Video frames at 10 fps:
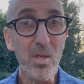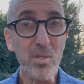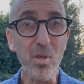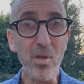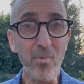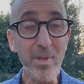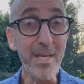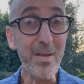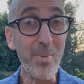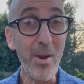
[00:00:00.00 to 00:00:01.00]
So you're really
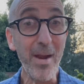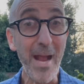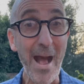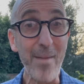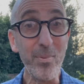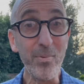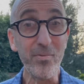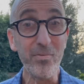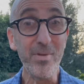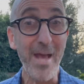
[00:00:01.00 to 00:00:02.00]
comparing
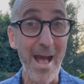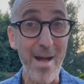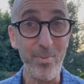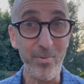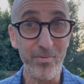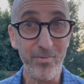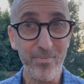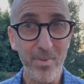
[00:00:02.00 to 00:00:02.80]
apples to apples.